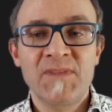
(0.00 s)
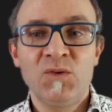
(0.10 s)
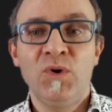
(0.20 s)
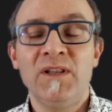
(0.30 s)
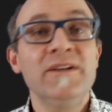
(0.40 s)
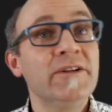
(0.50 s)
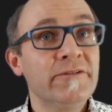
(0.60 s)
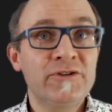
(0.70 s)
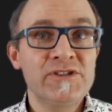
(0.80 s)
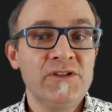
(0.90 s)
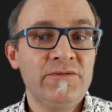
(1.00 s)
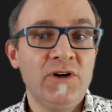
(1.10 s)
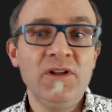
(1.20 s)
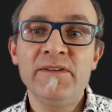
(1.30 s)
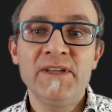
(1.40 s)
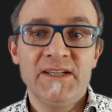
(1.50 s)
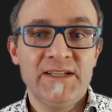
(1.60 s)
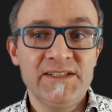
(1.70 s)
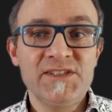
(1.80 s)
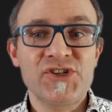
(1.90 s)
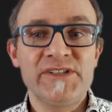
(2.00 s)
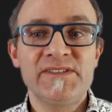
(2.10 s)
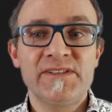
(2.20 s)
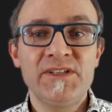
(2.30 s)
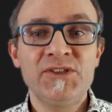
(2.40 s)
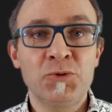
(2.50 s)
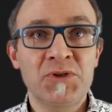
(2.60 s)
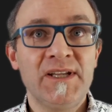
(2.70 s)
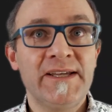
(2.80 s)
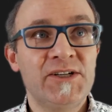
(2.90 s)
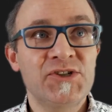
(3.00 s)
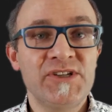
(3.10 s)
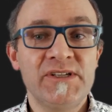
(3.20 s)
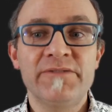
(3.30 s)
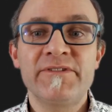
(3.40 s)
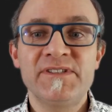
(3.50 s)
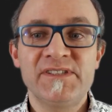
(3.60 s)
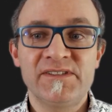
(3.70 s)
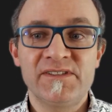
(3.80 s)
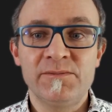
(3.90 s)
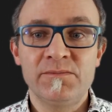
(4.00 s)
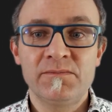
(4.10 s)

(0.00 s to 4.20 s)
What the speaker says: Well, first of all, it is just the total energy of the system.